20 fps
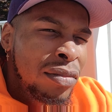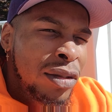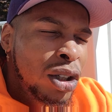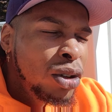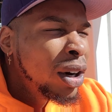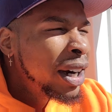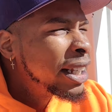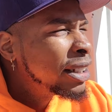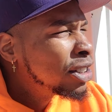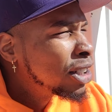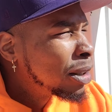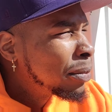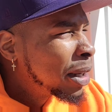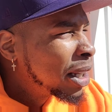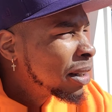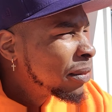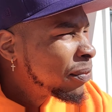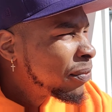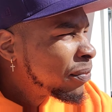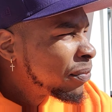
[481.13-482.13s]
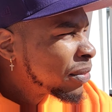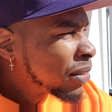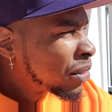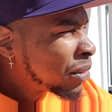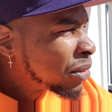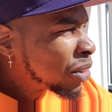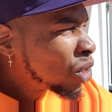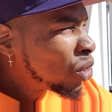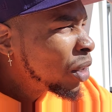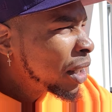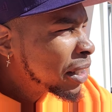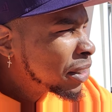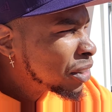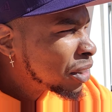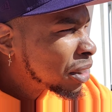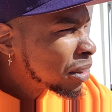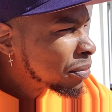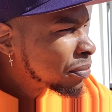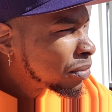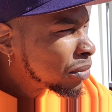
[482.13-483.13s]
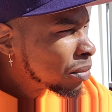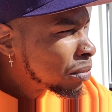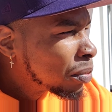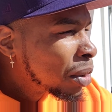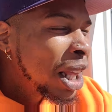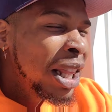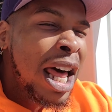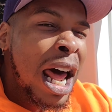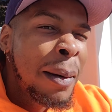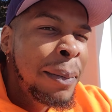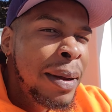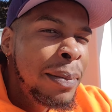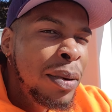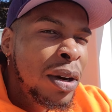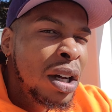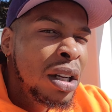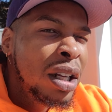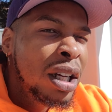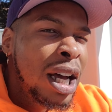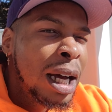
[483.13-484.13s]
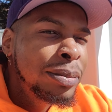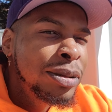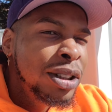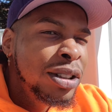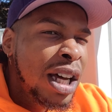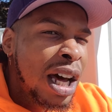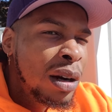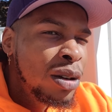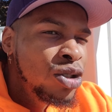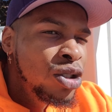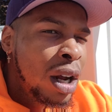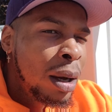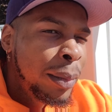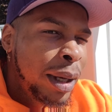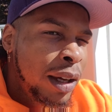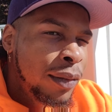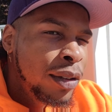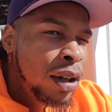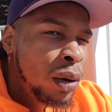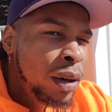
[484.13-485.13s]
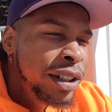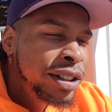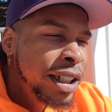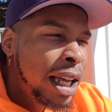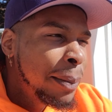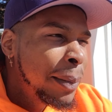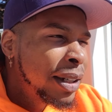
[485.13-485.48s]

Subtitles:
Crazy, man. Crazy. But a lot of people are going to look up to Donald Trump, even though he's at